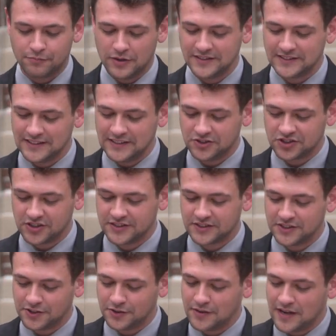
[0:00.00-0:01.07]
President
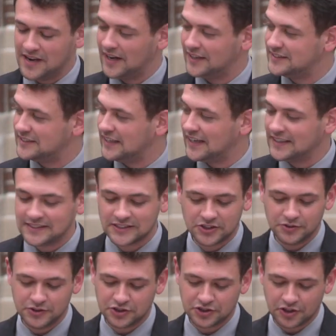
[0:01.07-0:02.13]
Schlissel and ITS
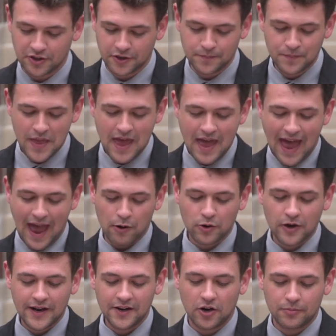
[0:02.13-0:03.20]
to ensure our
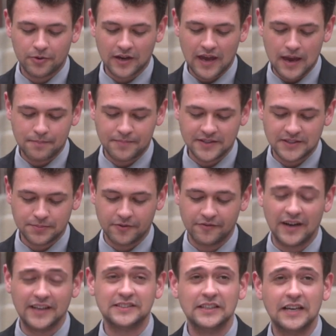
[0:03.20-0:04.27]
Ann Arbor campus
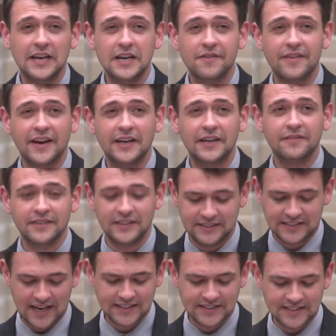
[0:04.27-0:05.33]
provides an innovative and
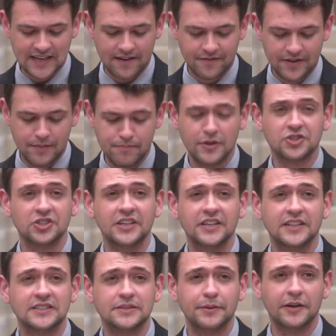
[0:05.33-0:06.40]
tech-savvy Michigan
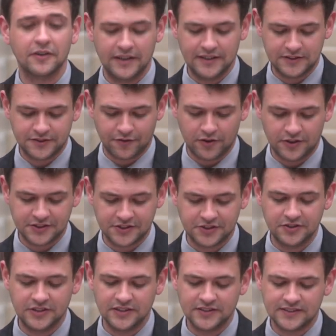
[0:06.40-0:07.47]
experience for all
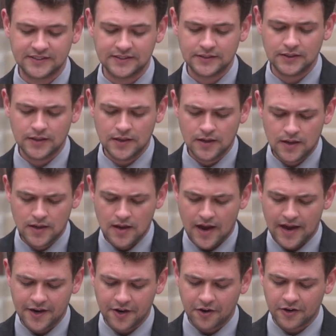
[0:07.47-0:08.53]
students.
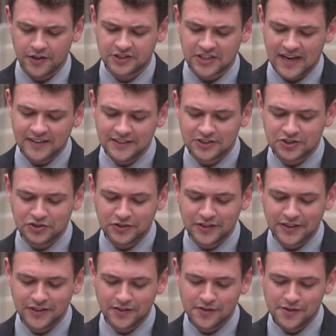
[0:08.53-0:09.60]
I encourage any
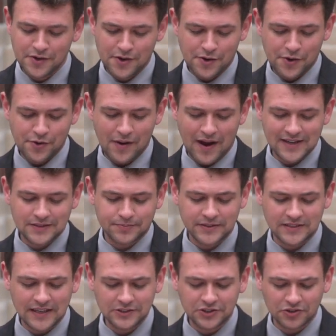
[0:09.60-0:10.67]
student who has
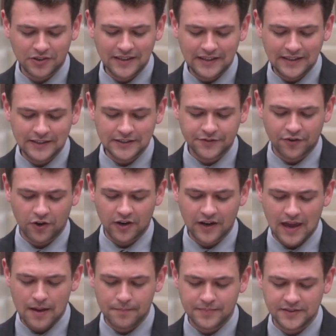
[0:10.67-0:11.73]
potential ideas for our
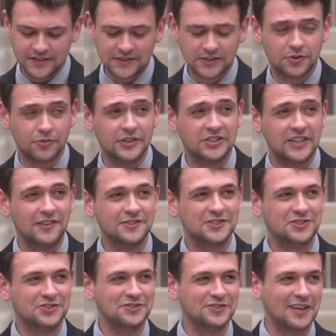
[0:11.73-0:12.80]
campus to reach out to
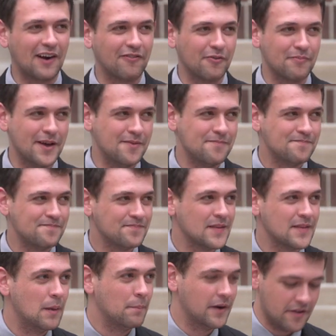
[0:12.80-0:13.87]
student government,
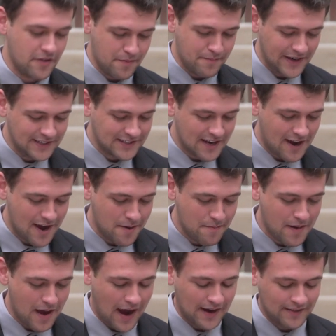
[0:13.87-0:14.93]
but in the
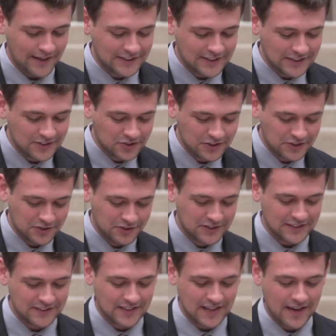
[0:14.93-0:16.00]
meantime, I'd like to introduce
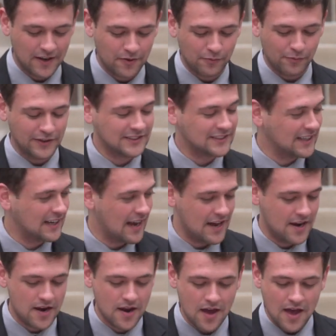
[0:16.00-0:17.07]
and thank once
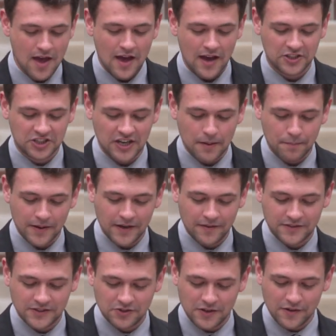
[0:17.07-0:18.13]
again a champion of
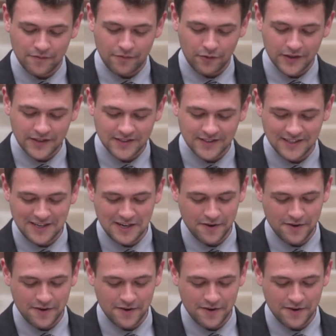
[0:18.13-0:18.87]
student voice and